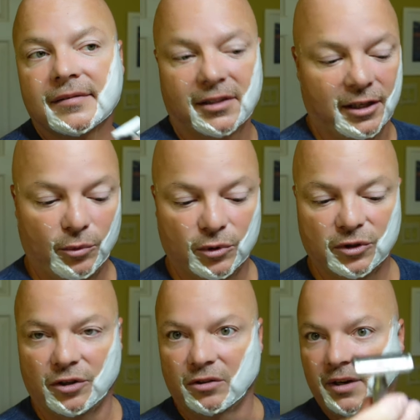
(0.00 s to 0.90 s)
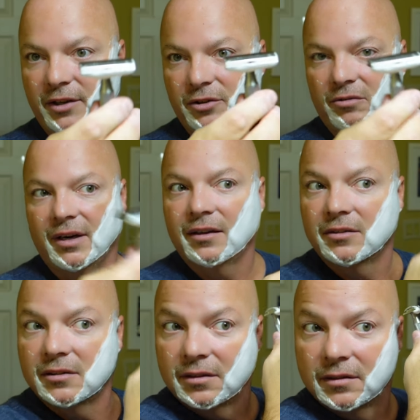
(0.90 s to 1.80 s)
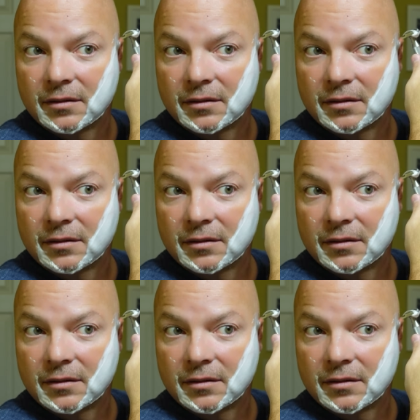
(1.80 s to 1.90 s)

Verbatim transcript: You know, we'll turn the razor around